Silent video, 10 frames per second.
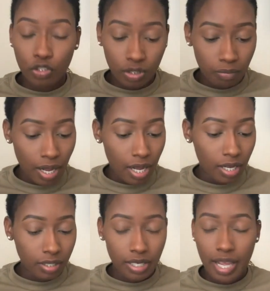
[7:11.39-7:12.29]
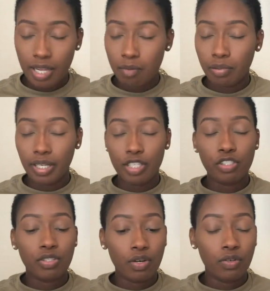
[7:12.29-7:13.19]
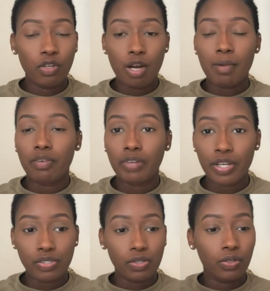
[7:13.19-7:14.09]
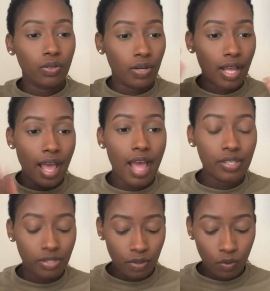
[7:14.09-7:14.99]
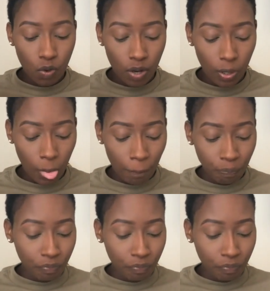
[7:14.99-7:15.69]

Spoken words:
my nameplate sewn on, my rank sewn on, hat sewn on,